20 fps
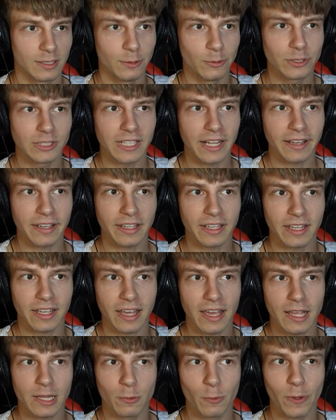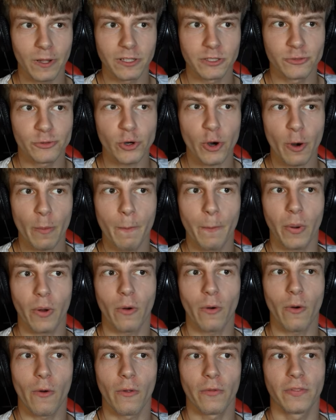It looks like it will drop
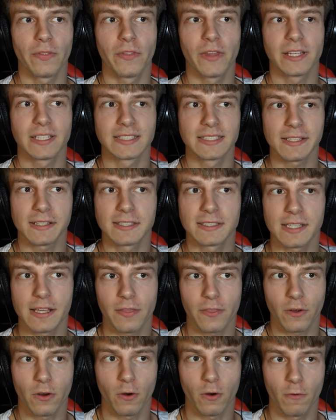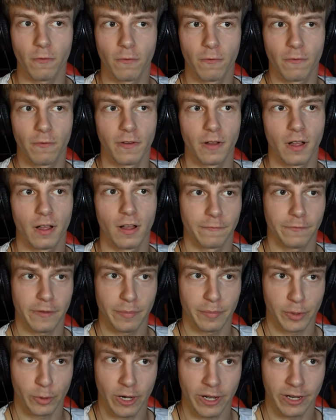on the 16th of
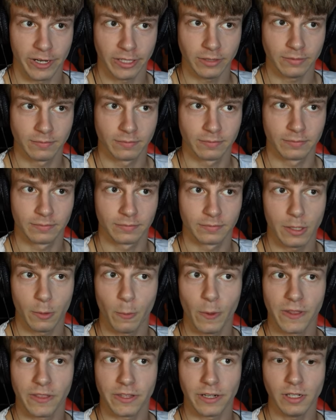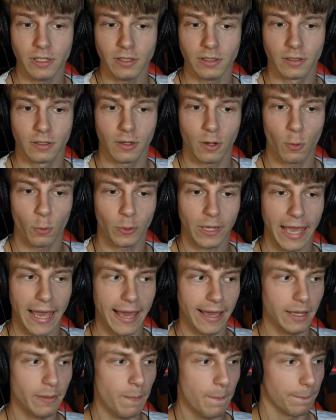February in the winter.
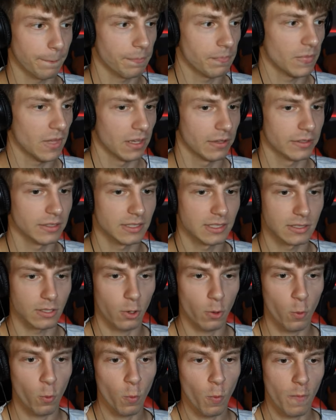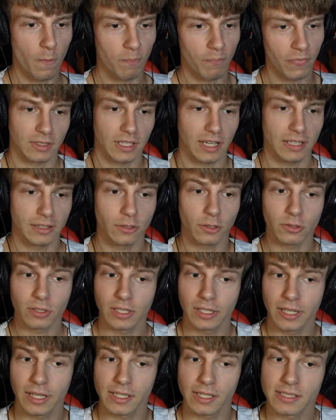Okay, so it
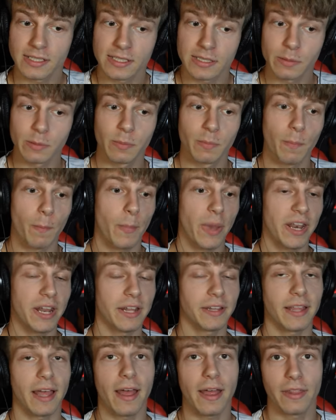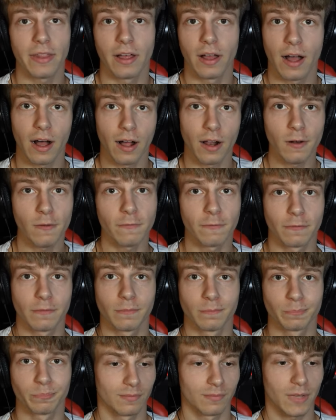only has a minute and a half,
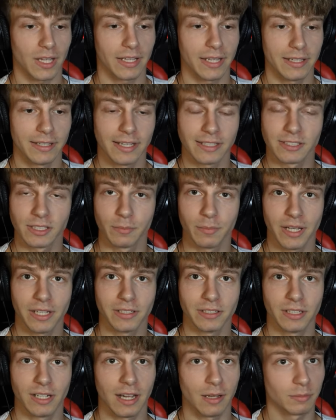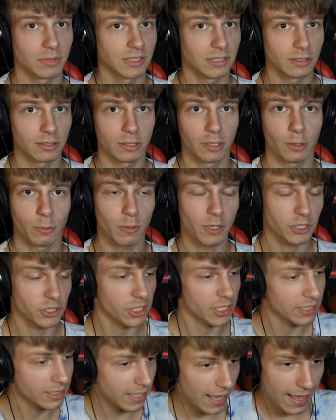but it doesn't matter. I'm still gonna
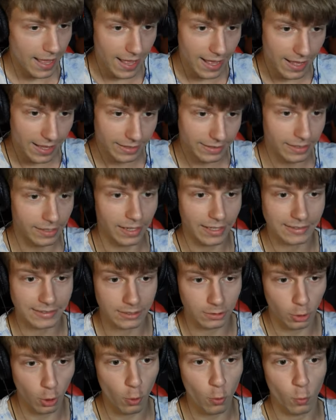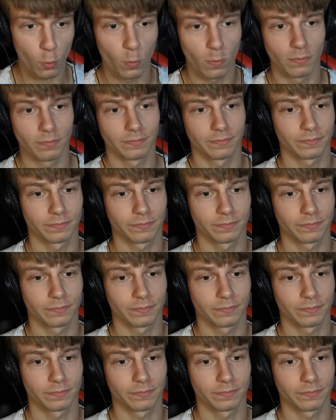watch it and let's go.